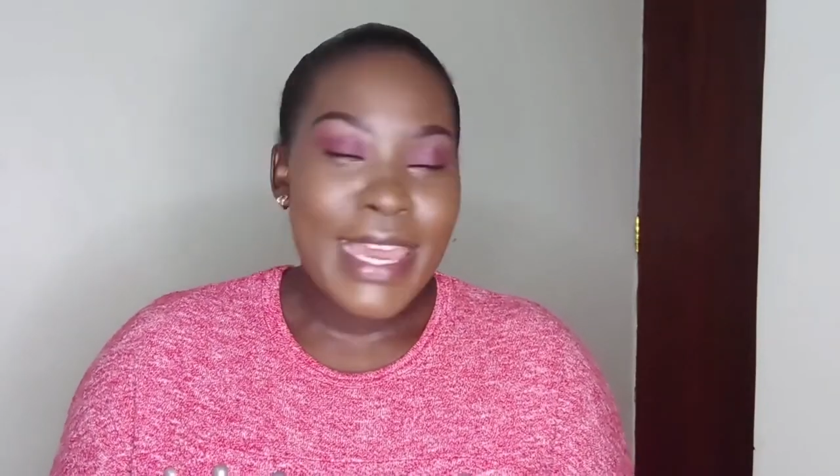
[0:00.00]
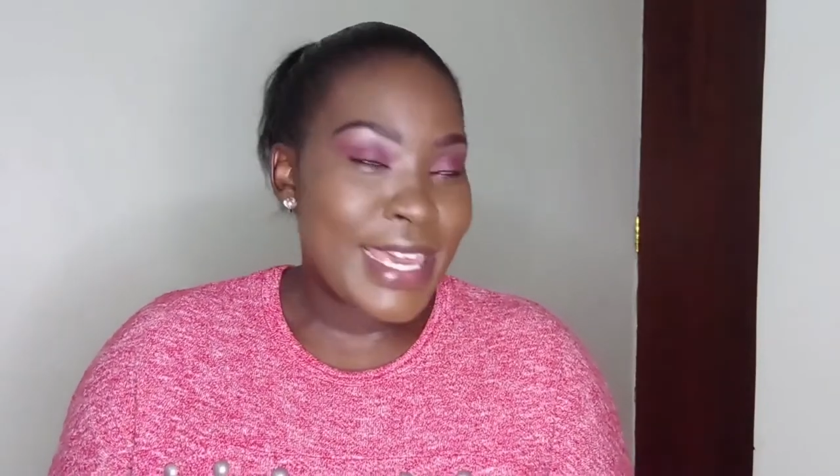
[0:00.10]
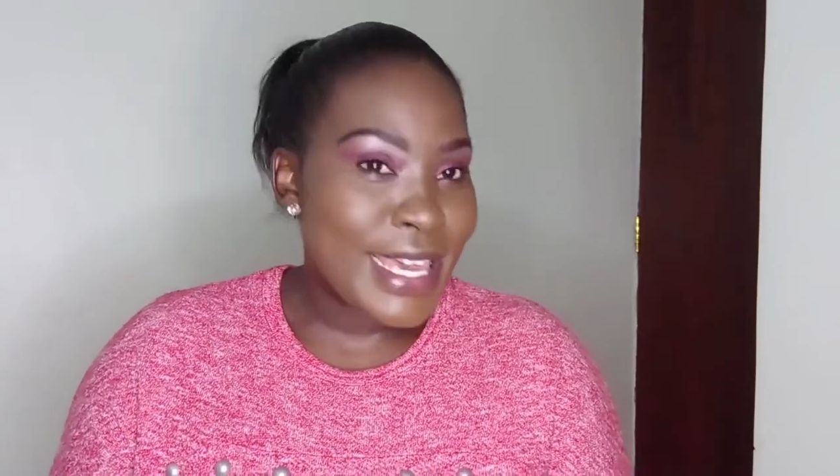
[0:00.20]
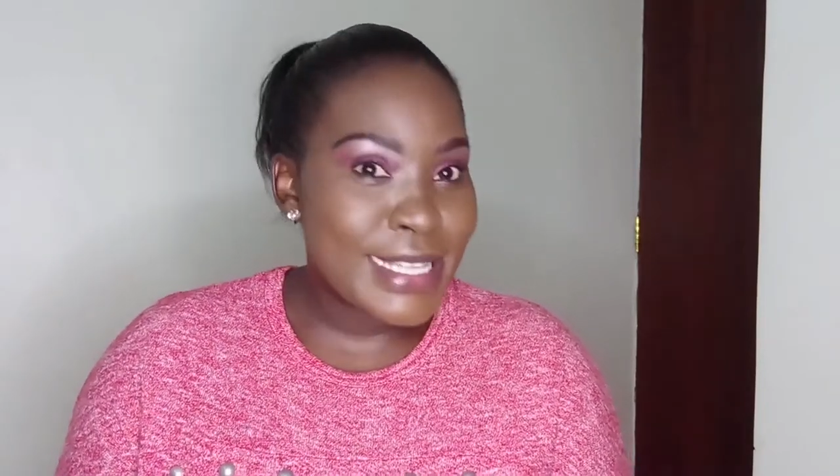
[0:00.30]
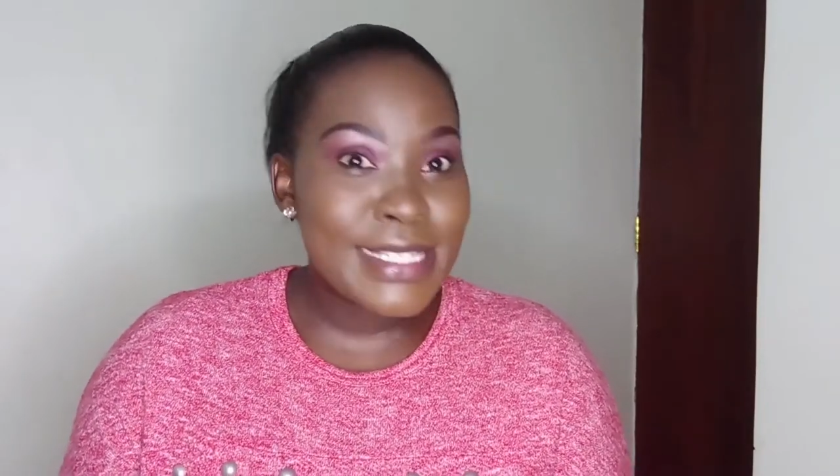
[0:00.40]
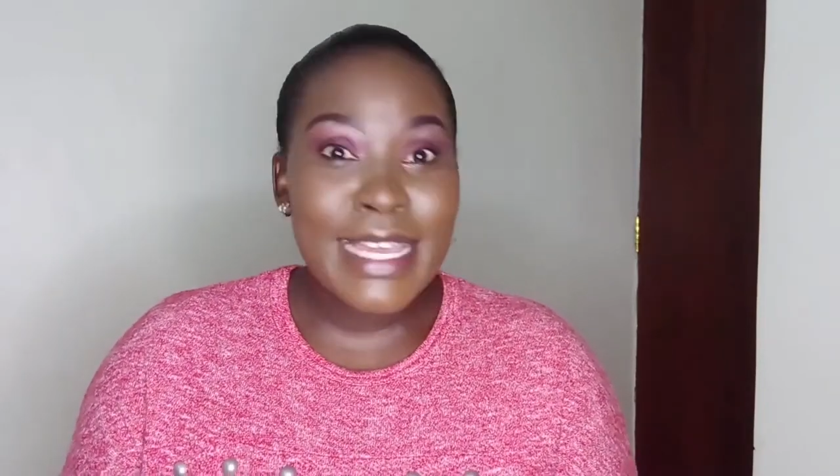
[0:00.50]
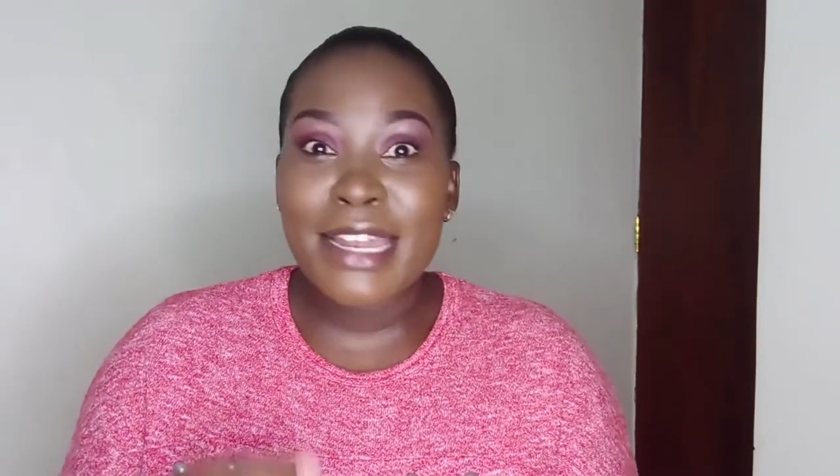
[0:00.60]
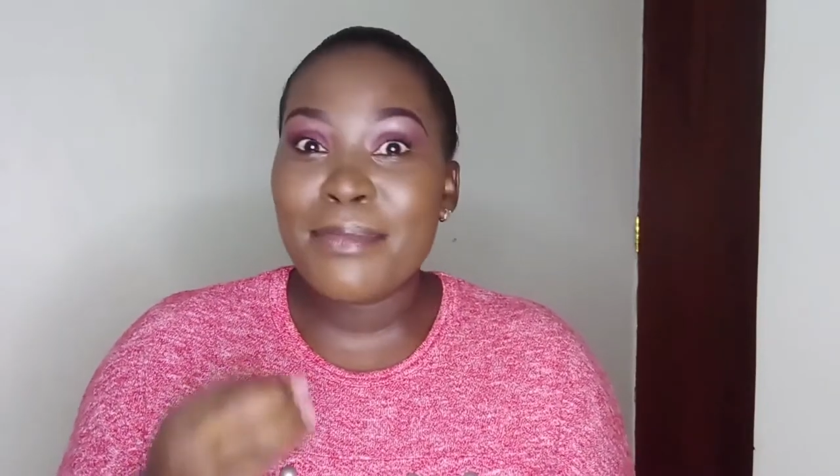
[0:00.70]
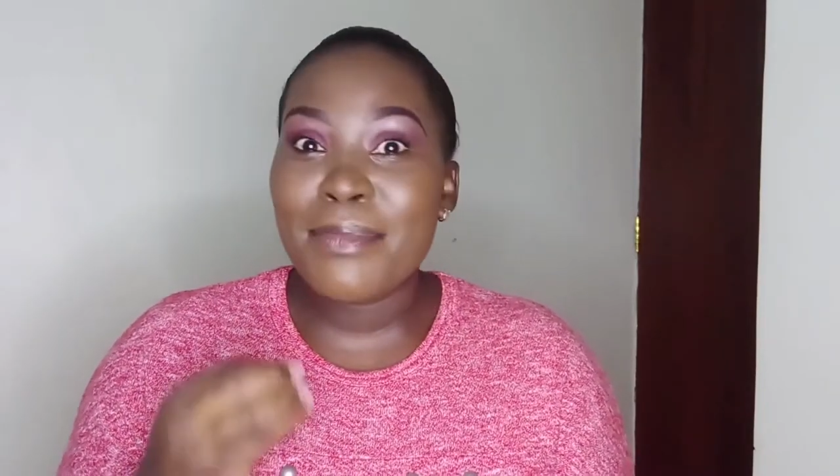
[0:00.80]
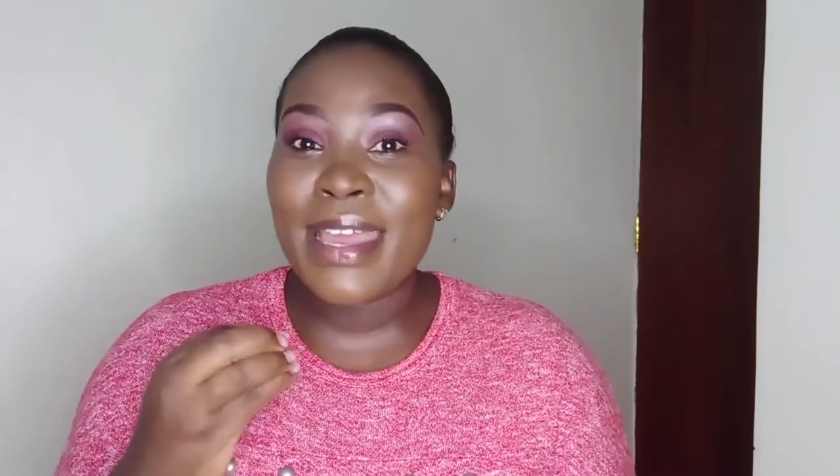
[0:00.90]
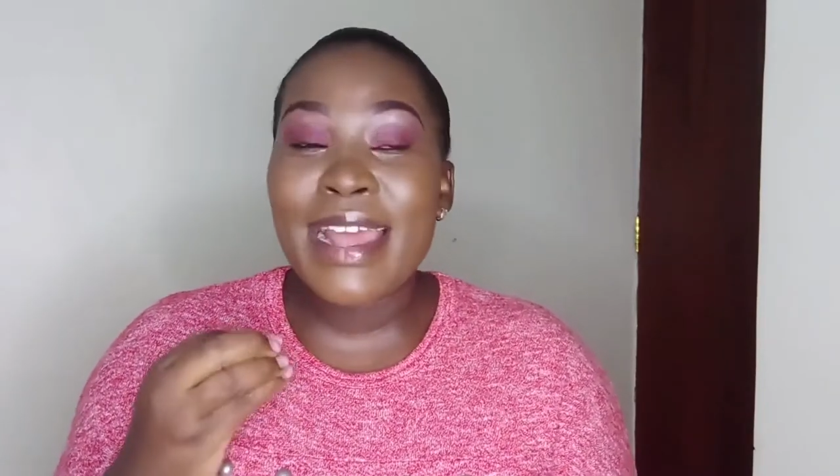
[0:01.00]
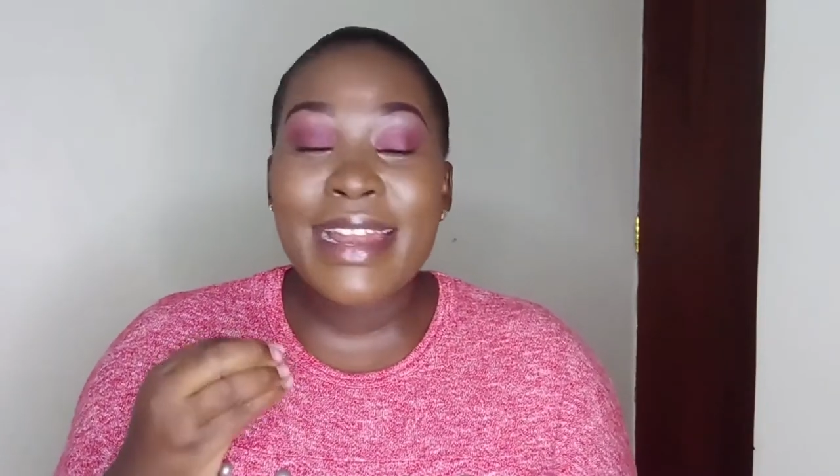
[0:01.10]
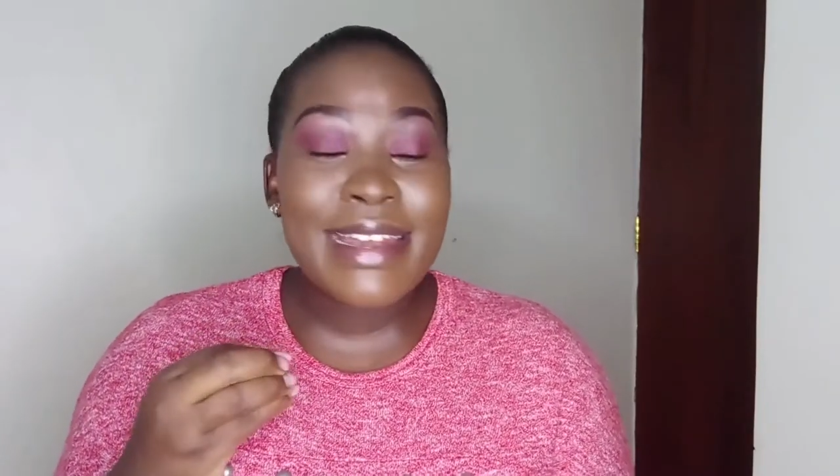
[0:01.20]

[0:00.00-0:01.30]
Kids can be